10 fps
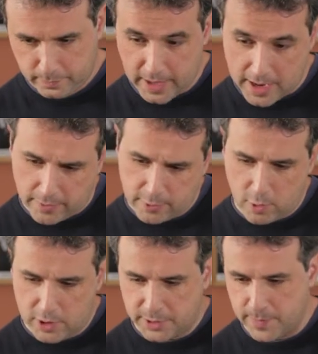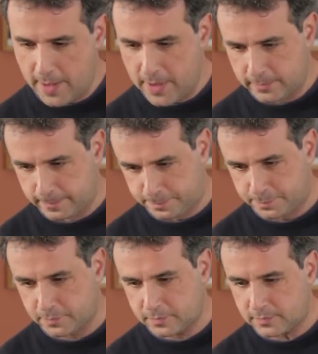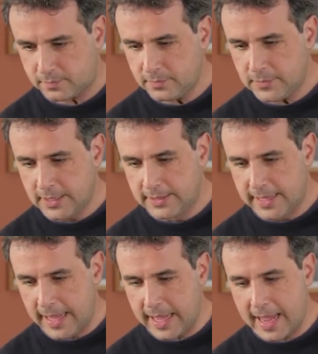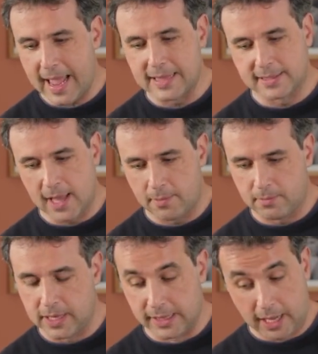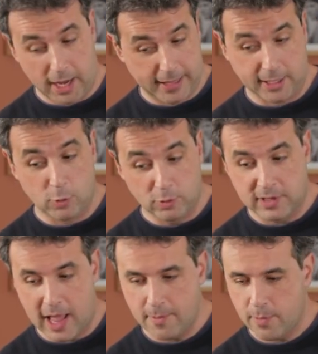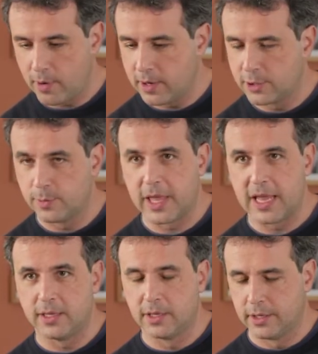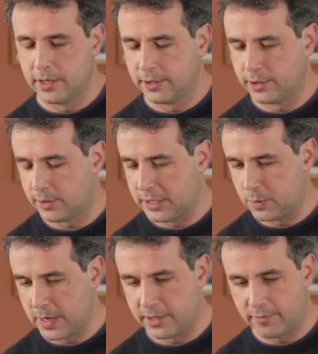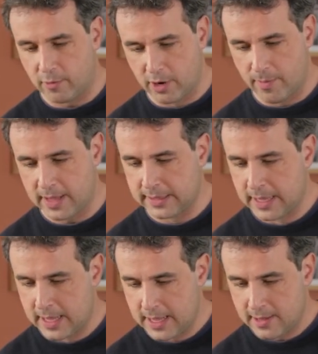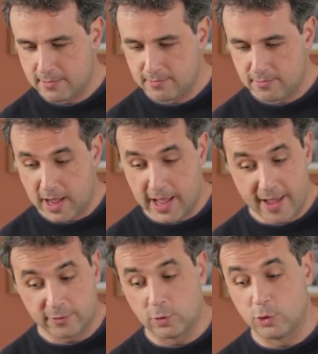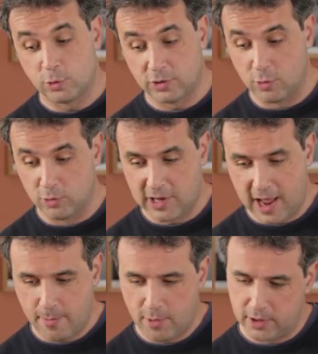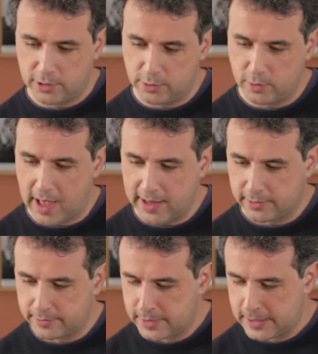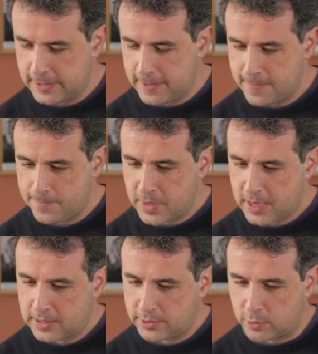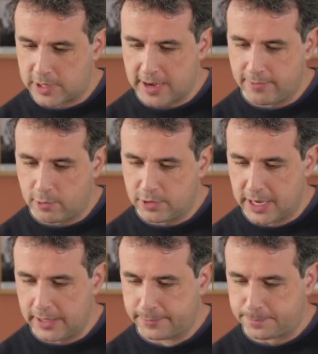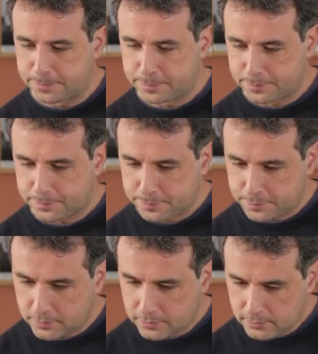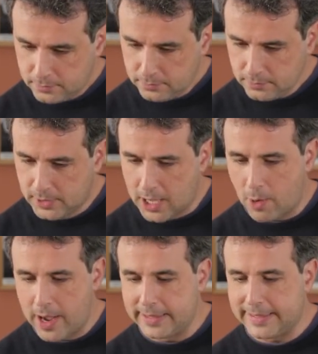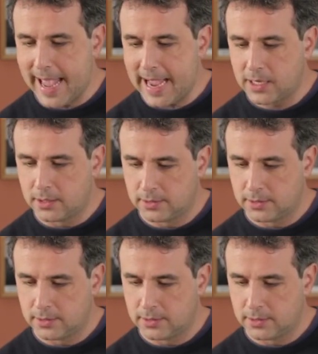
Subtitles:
And of course, maybe thinking at a good time point to play 30-24, but I have to choose a good time point to do that. So 10-14. Now I attack.